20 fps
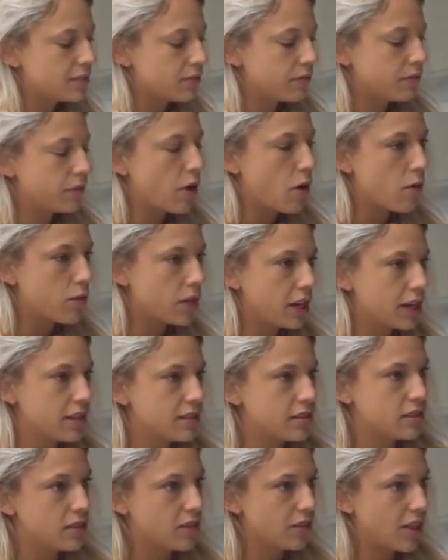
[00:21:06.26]
his
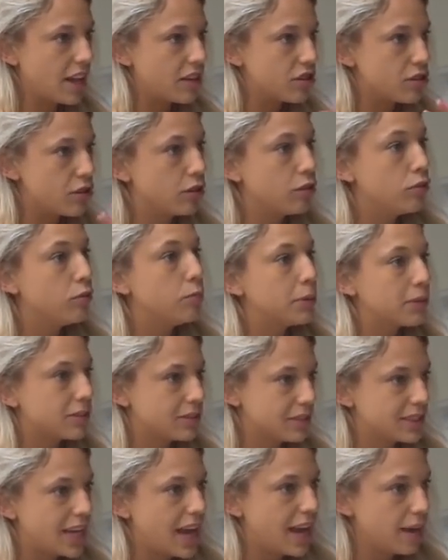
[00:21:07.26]
focus to that two
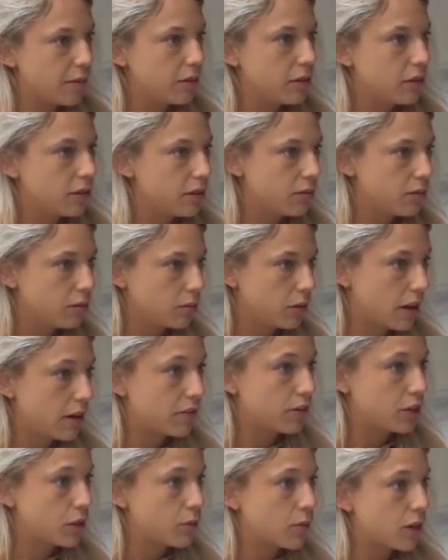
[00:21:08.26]
percent
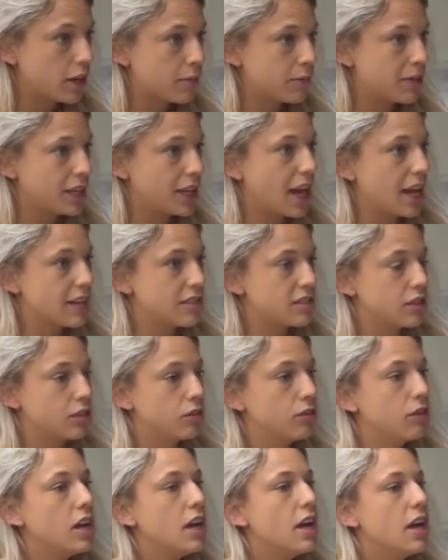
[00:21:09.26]
wherever you want him to get
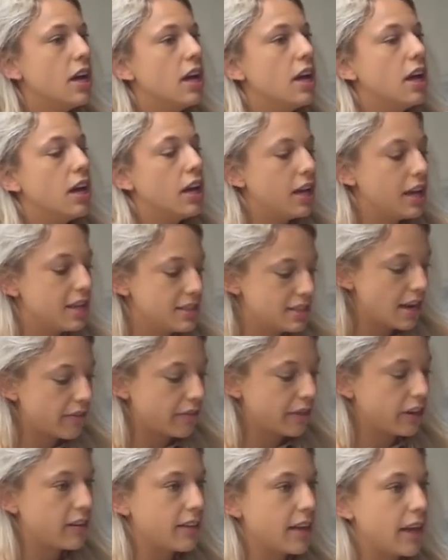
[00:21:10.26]
to is
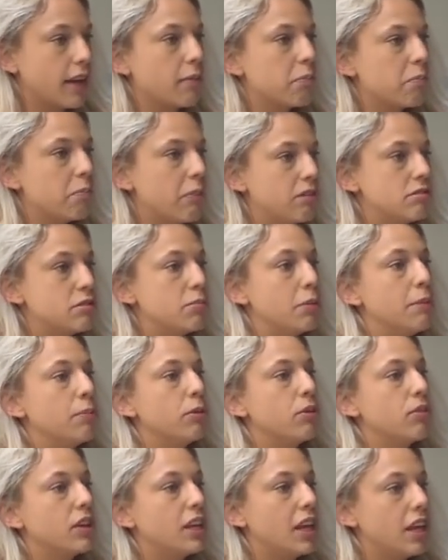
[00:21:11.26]
everything. Most
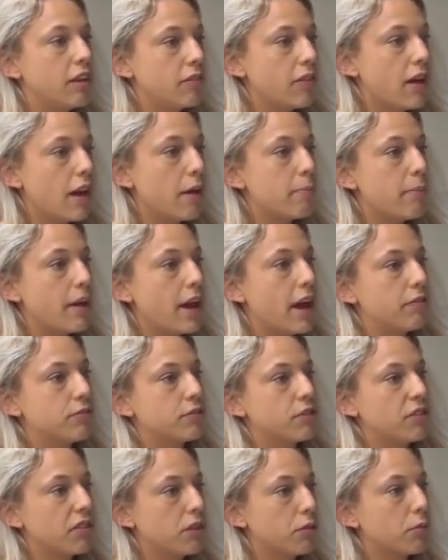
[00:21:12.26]
people give up
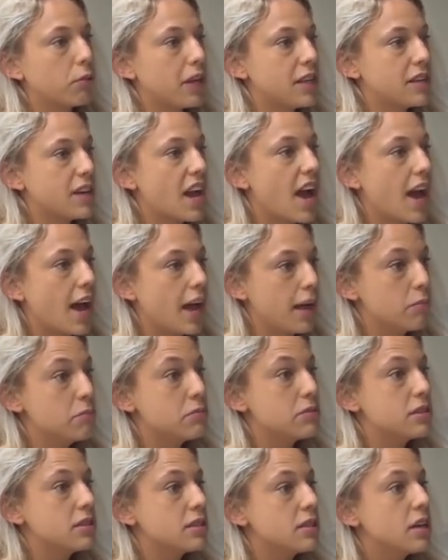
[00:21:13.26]
after three
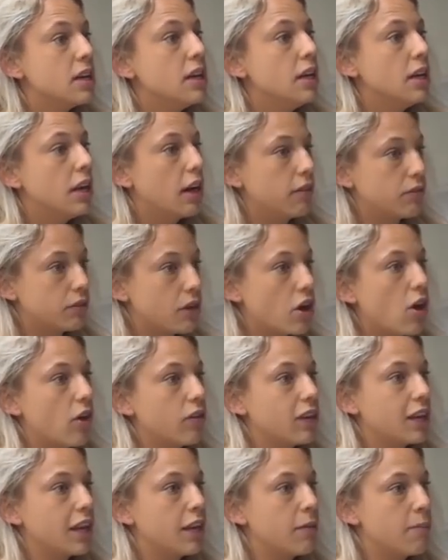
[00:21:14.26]
times of
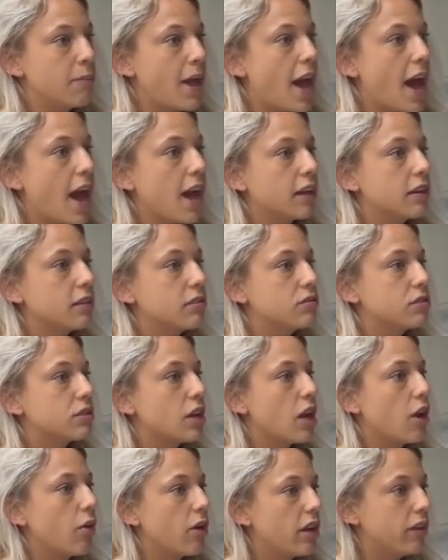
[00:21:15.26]
calling him back.
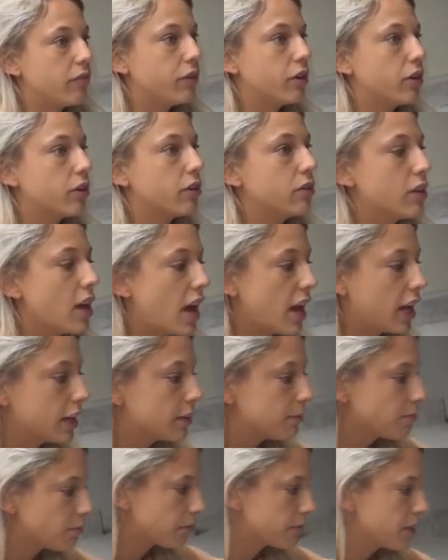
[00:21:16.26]
So if you're like,
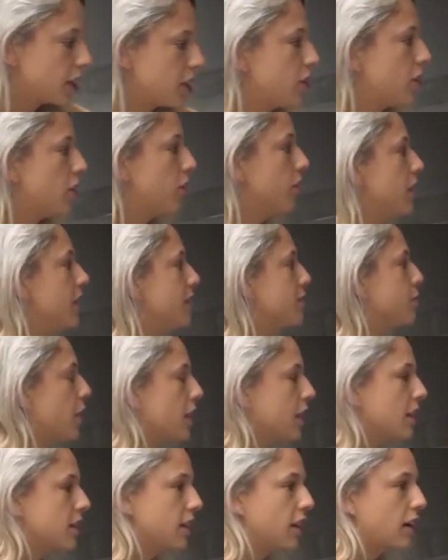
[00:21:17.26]
you know, he's
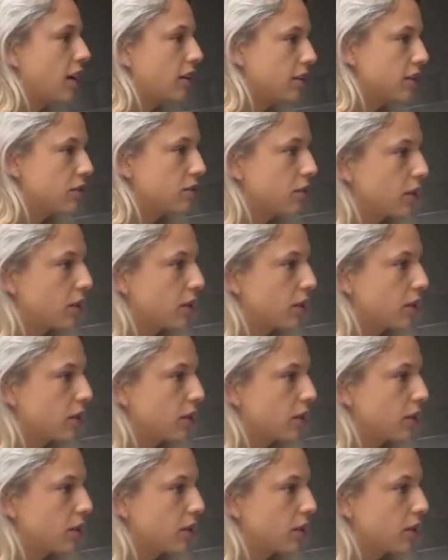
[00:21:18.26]
wanting to get out the